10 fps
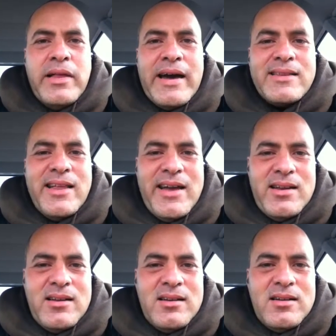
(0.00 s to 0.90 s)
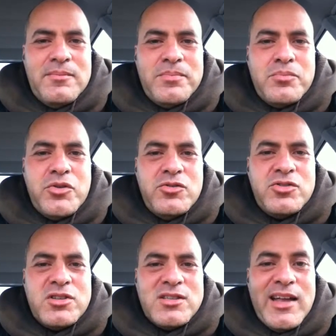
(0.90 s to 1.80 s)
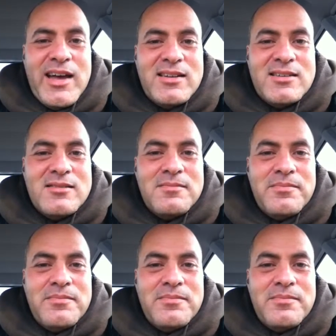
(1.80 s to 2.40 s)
black light produces light.